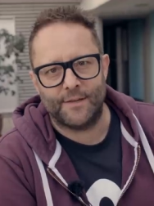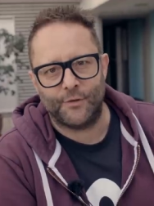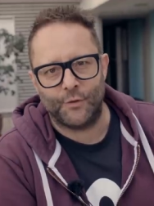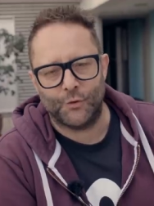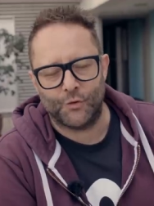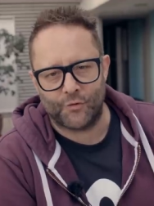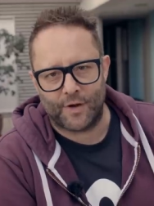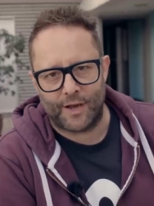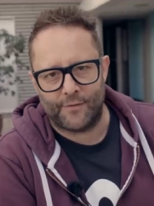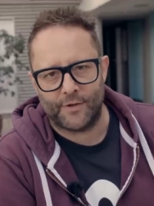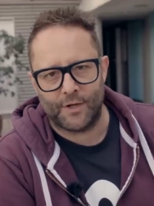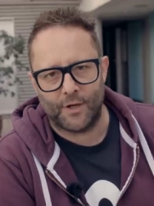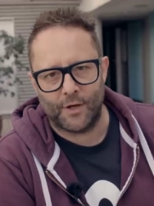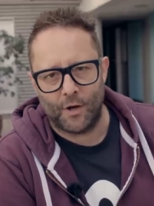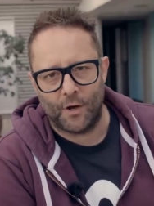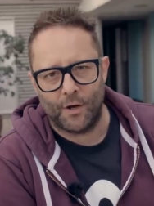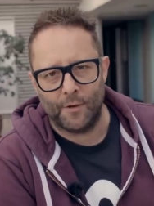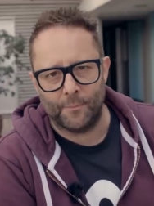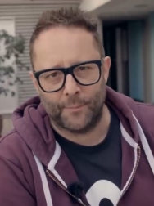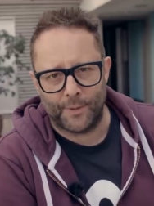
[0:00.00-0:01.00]
if you travel a
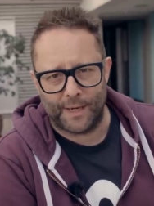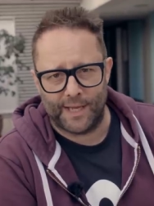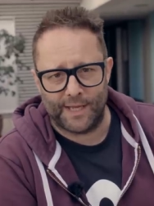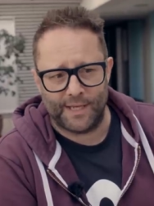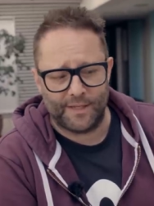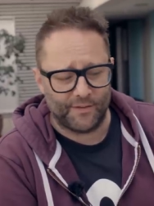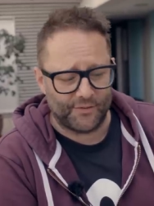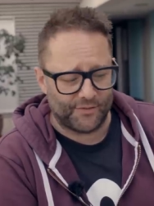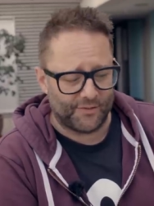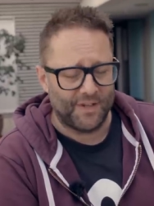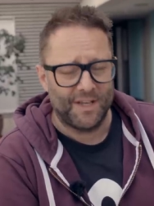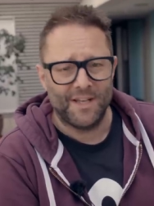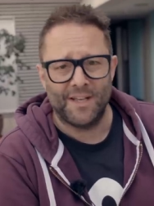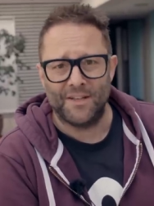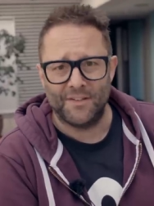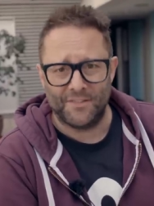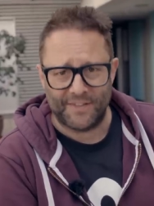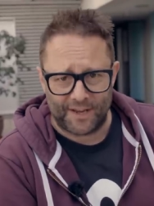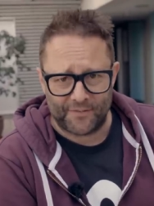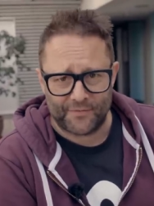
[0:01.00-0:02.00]
lot on planes,
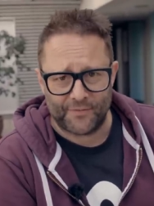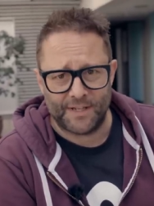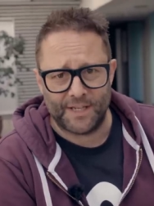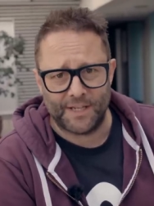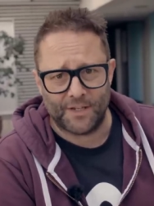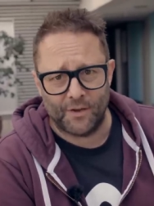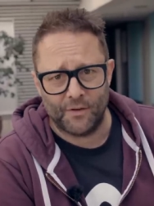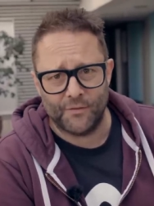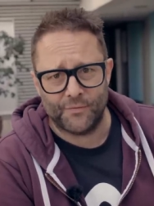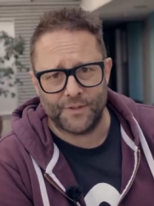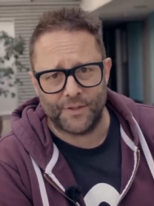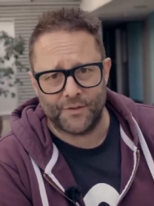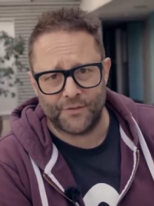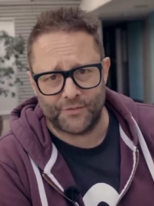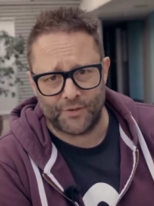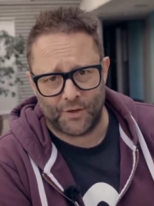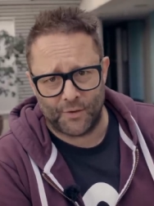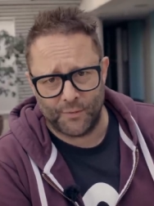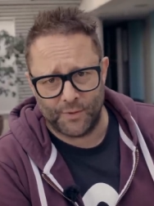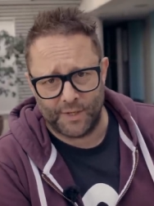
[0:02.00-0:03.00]
definitely go for the
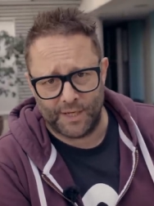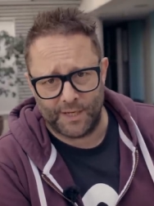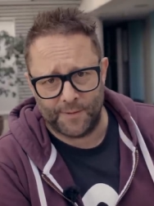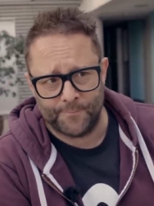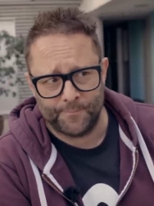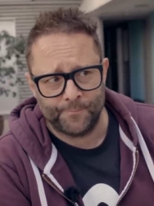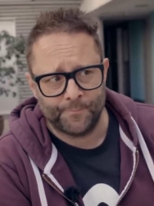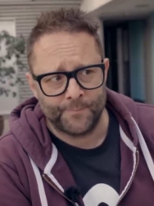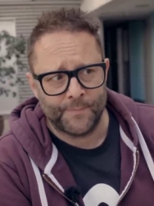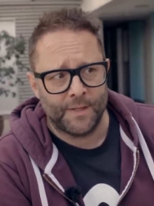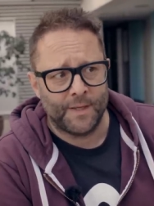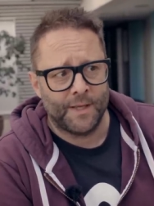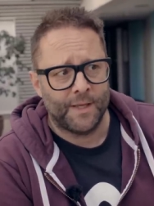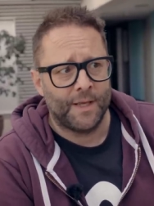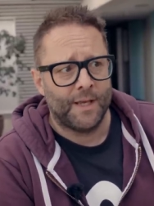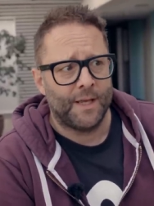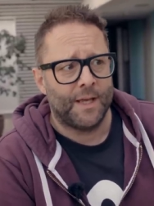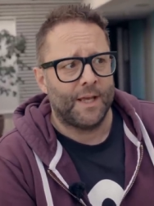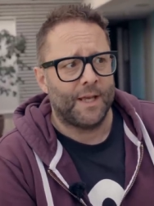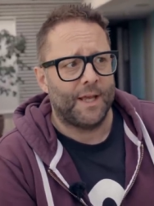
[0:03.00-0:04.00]
Sony.
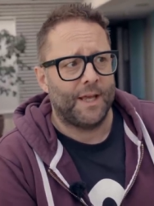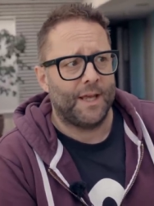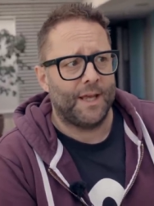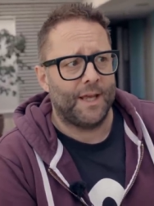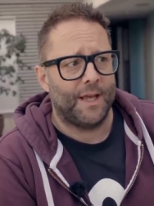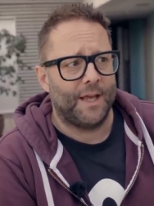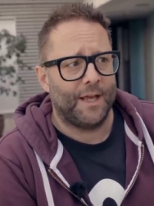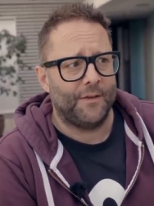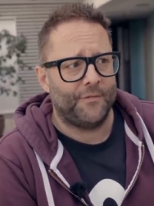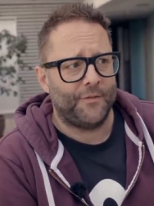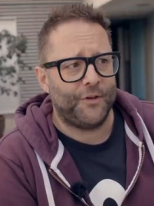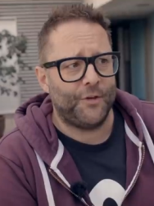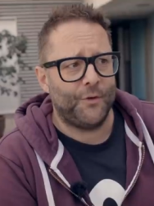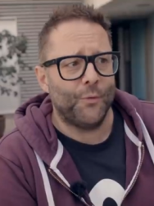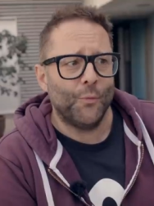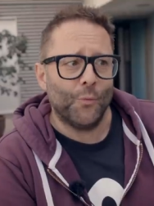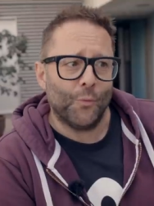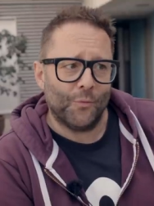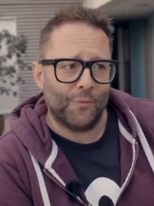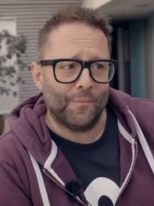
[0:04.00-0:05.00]
If
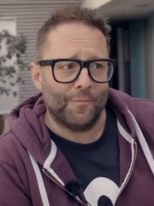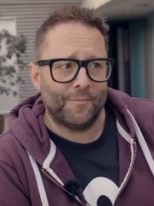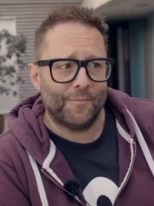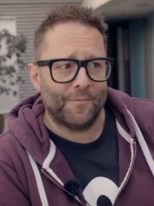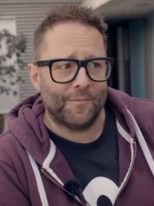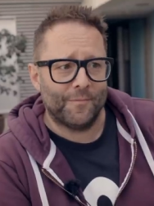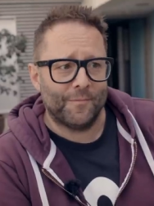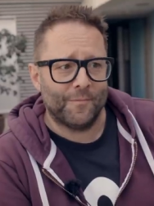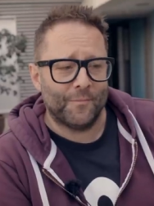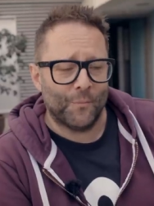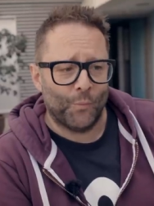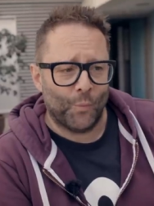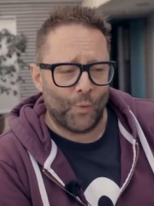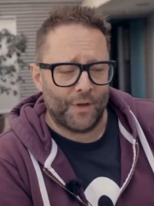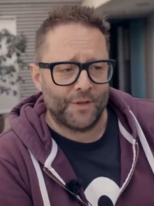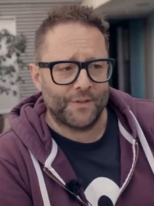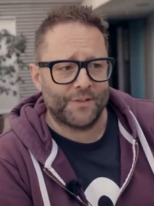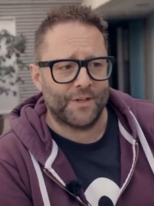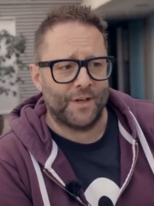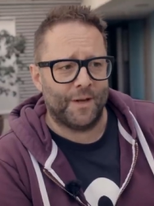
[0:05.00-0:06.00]
you
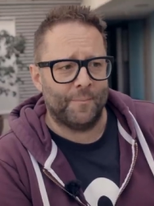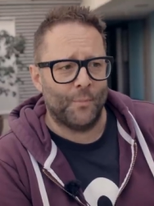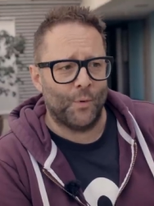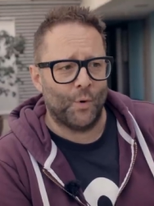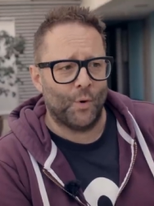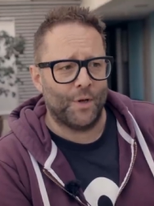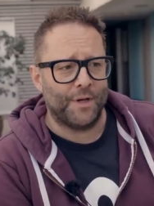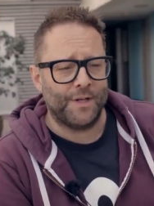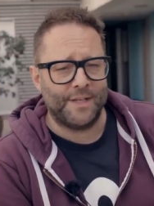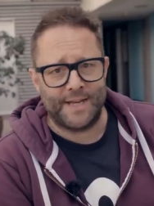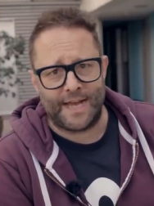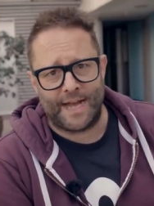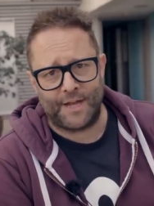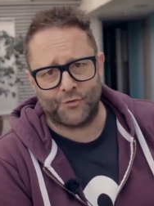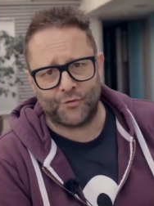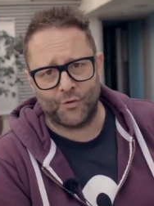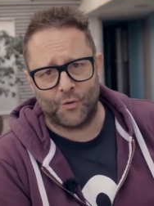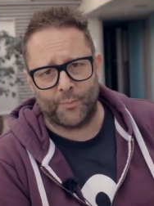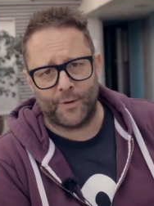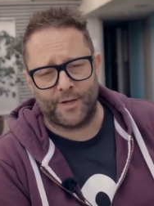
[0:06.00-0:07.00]
want a more
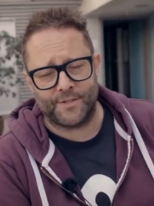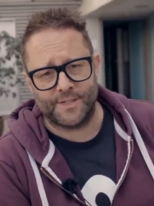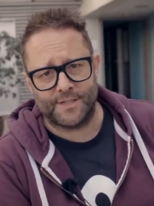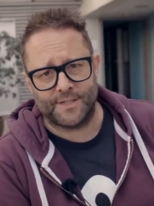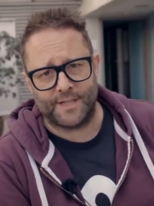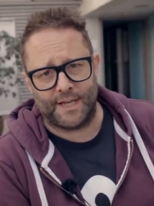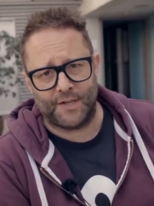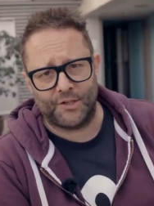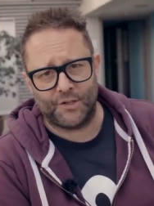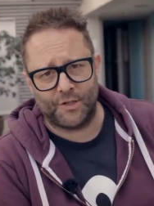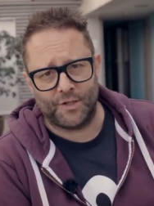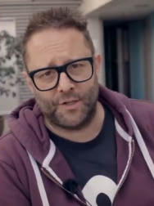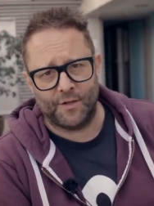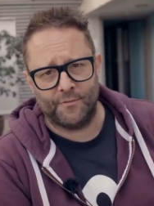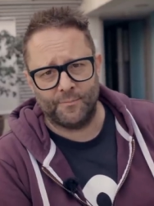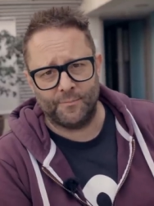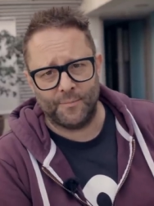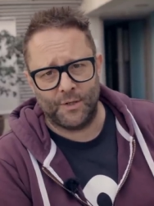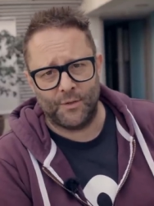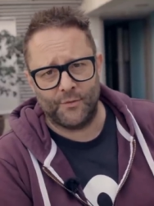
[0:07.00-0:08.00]
natural presentation
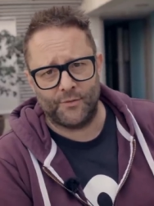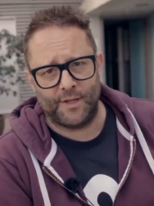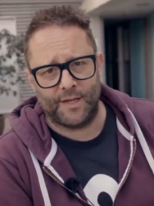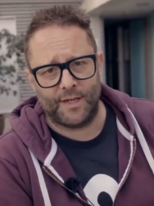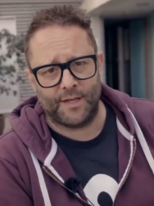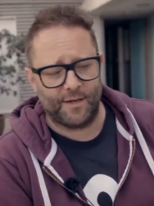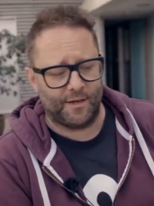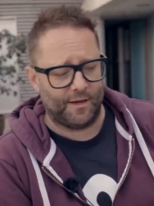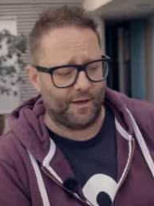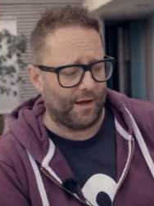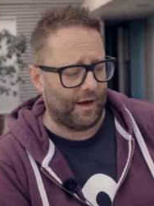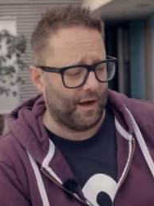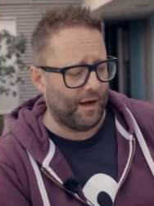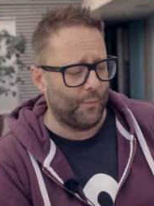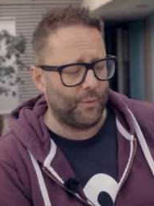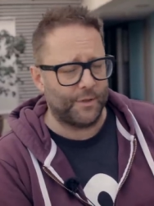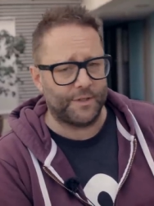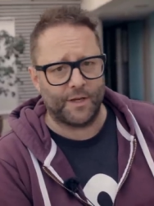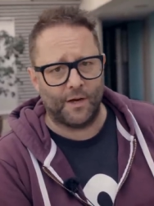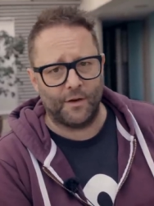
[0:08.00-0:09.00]
of music,
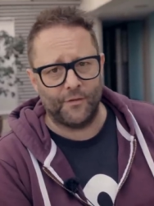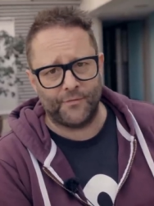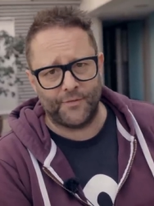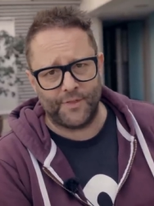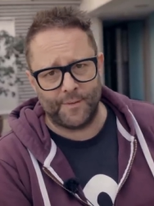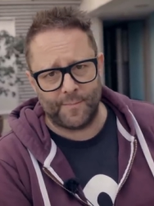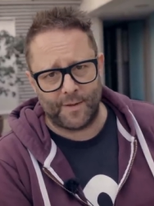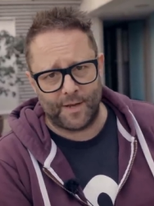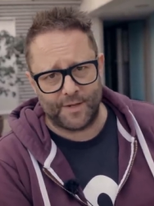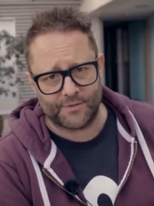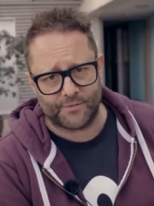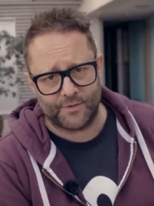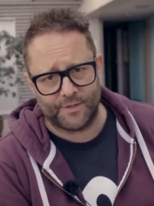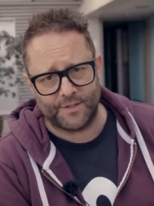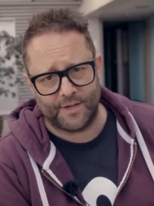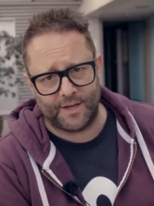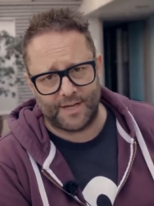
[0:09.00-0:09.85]
I would go for the Master and